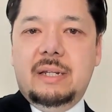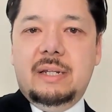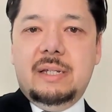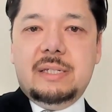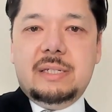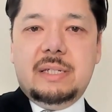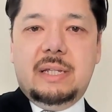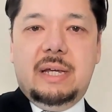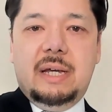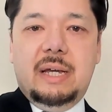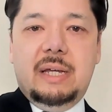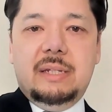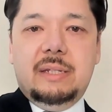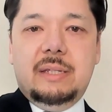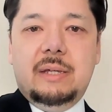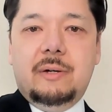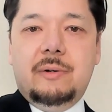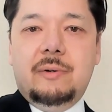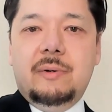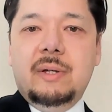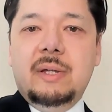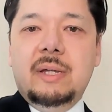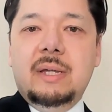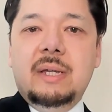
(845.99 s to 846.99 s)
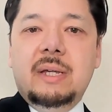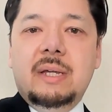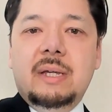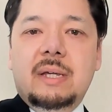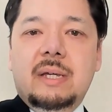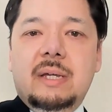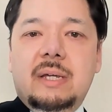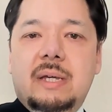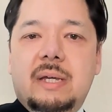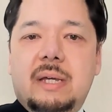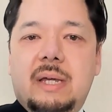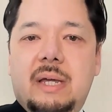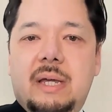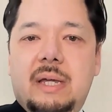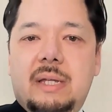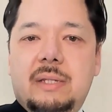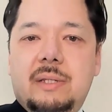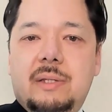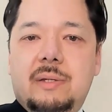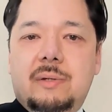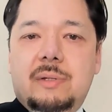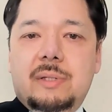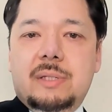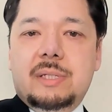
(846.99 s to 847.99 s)
It is lined though,
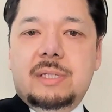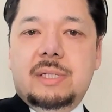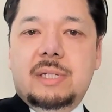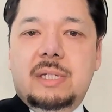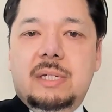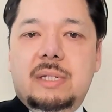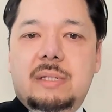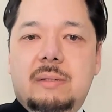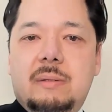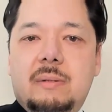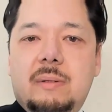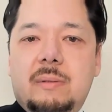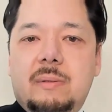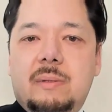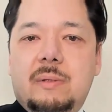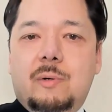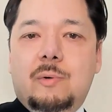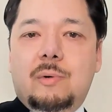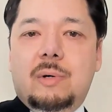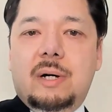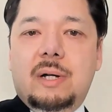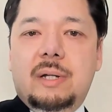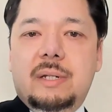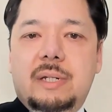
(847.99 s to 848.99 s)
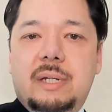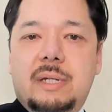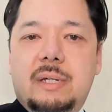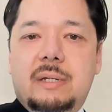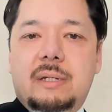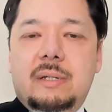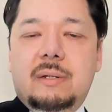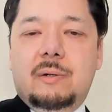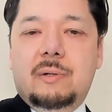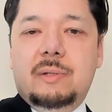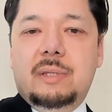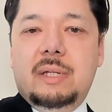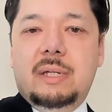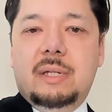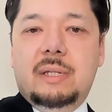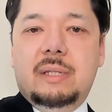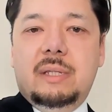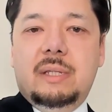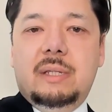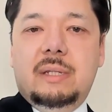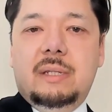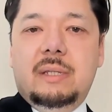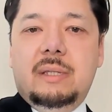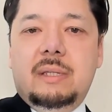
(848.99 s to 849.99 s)
and you can see the quality or
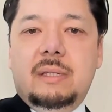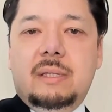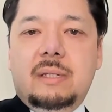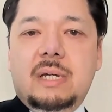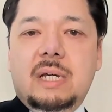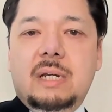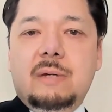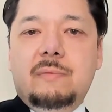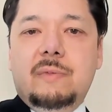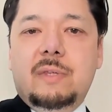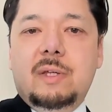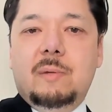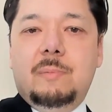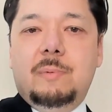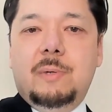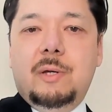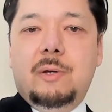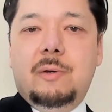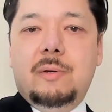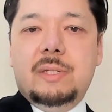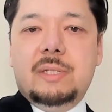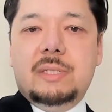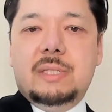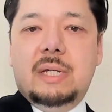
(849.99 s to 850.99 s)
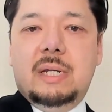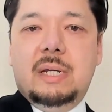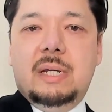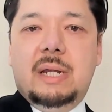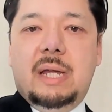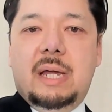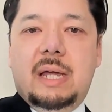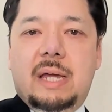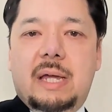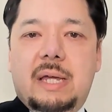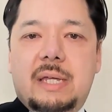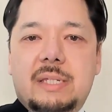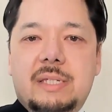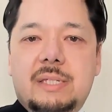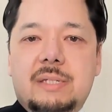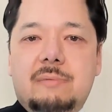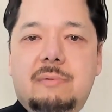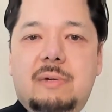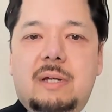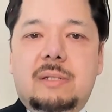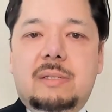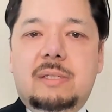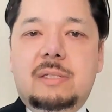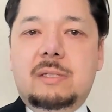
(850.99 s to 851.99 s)
the kind of the appearance that it has.
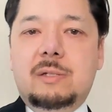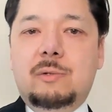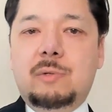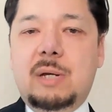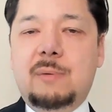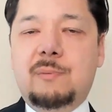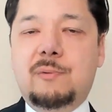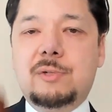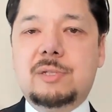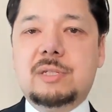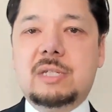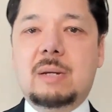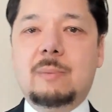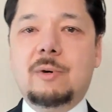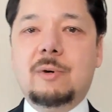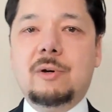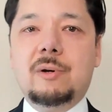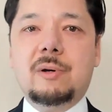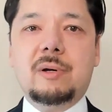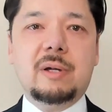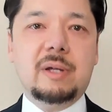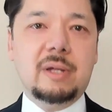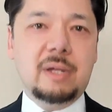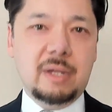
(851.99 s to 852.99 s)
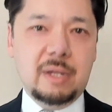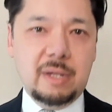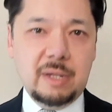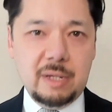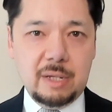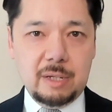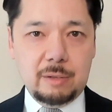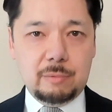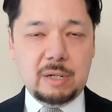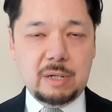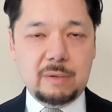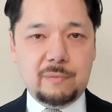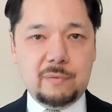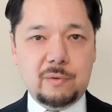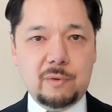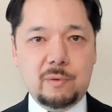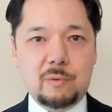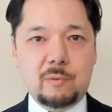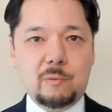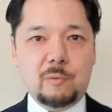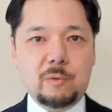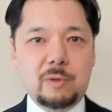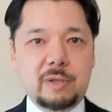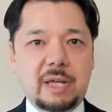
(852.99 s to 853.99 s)
Right, great for summer, great
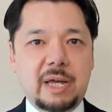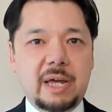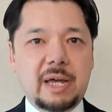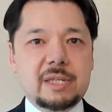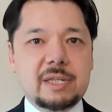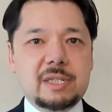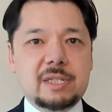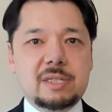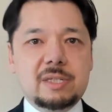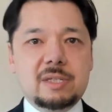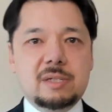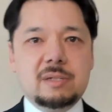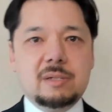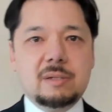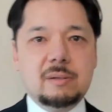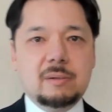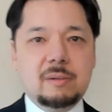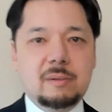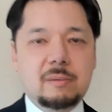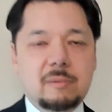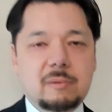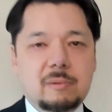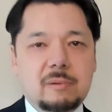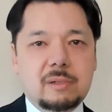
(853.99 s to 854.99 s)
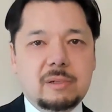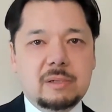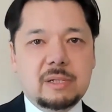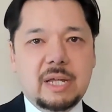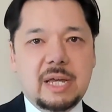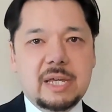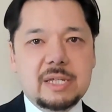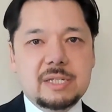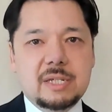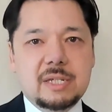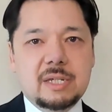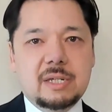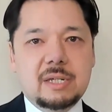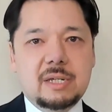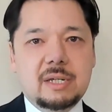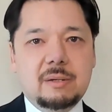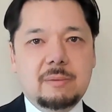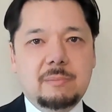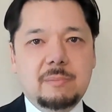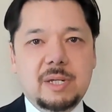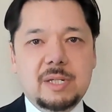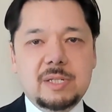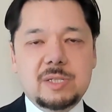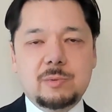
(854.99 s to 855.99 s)
for relaxed classic
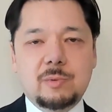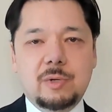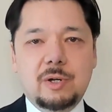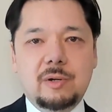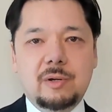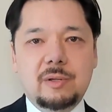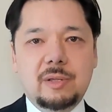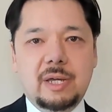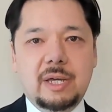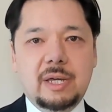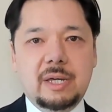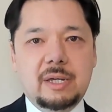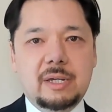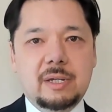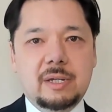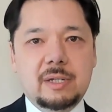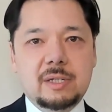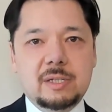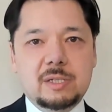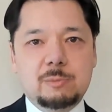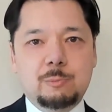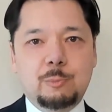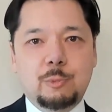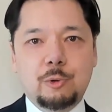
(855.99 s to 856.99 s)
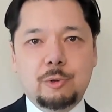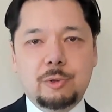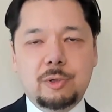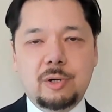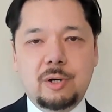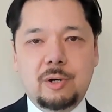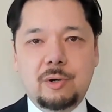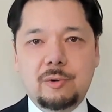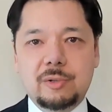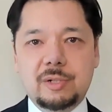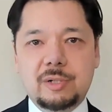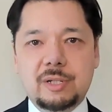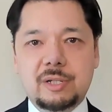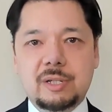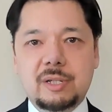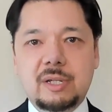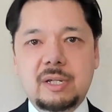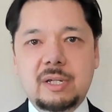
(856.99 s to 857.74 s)
menswear like a sport coat.